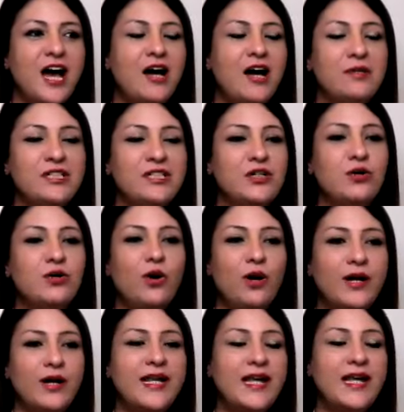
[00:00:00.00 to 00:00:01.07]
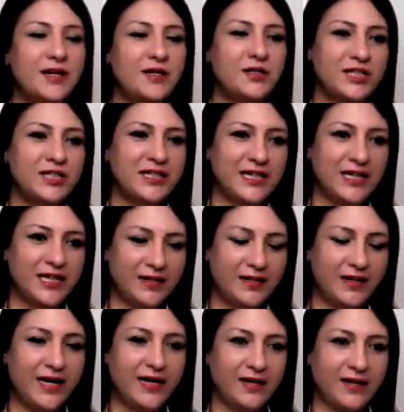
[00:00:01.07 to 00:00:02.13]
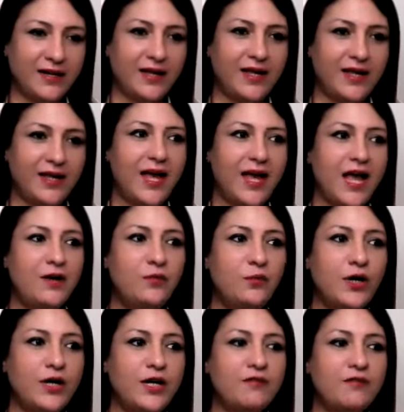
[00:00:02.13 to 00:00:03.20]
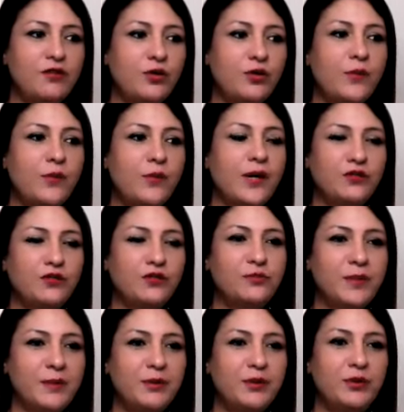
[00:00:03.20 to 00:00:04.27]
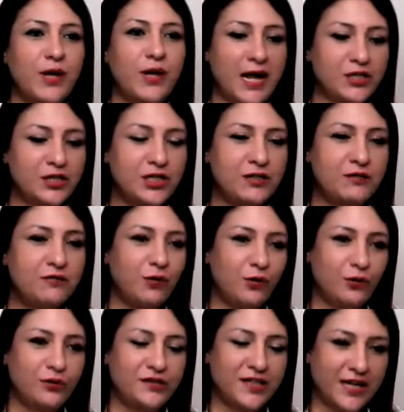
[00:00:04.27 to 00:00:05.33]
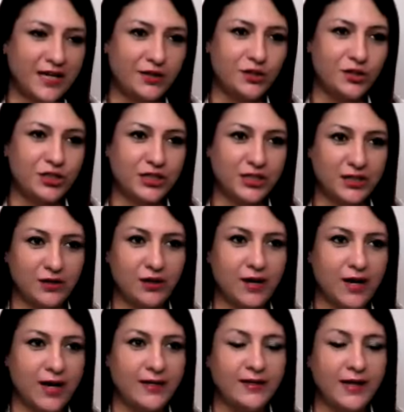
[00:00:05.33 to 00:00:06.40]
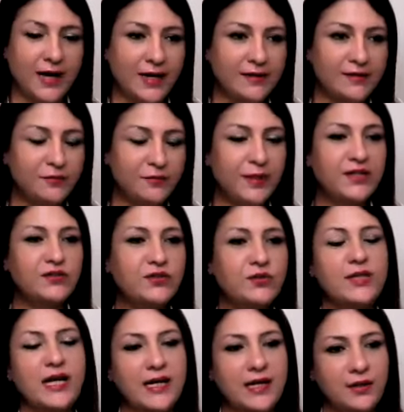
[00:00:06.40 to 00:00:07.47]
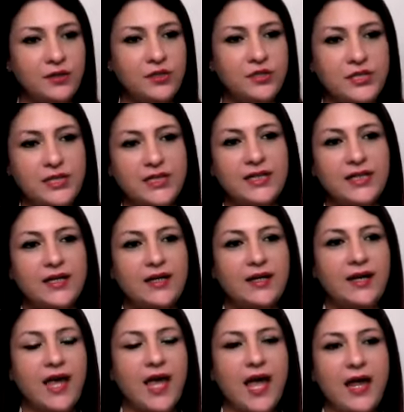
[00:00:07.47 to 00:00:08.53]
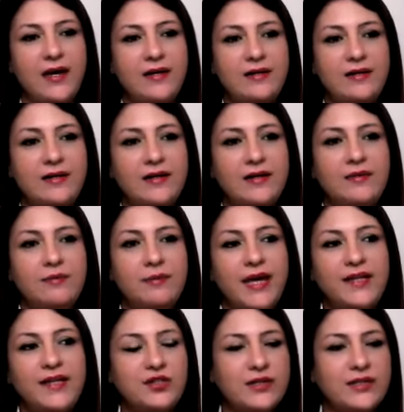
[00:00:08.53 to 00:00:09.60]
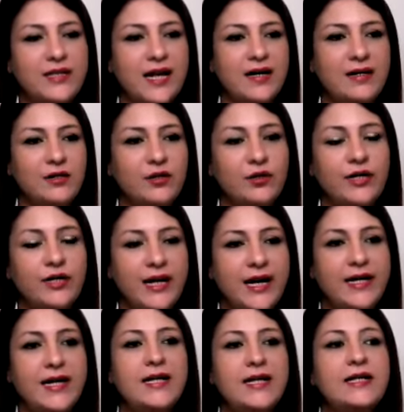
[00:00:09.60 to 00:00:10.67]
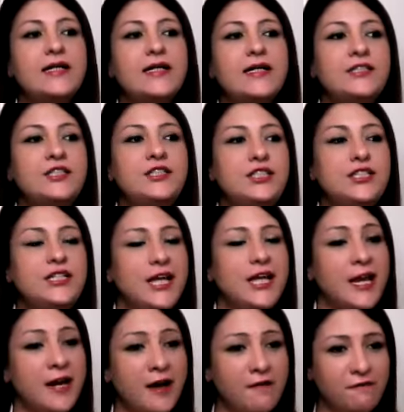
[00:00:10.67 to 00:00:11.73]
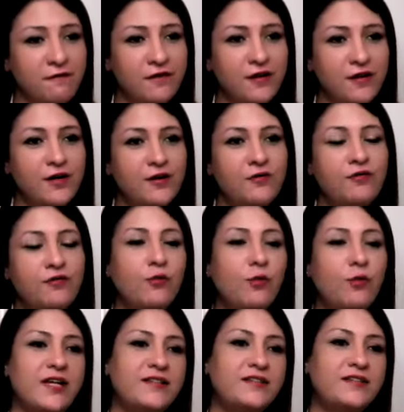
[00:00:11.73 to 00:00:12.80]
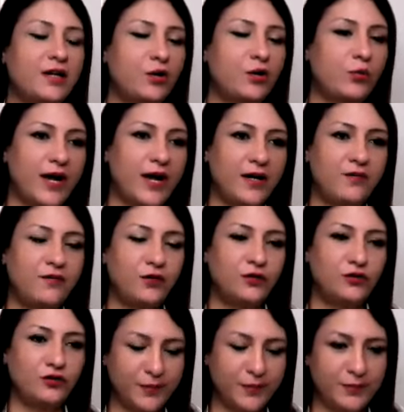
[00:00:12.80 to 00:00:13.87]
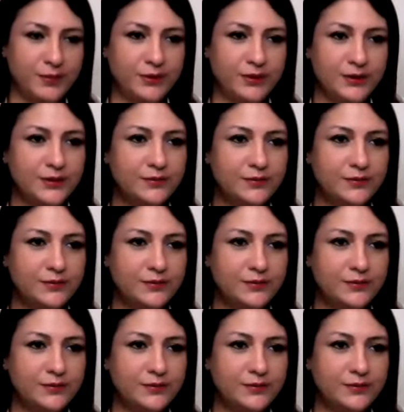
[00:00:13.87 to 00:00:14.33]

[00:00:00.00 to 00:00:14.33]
how much are you already energetically creating? And what if you are one of those people who actually follow the energy and speaks to that energy? And based on that, you're creating enough for what is required for those people.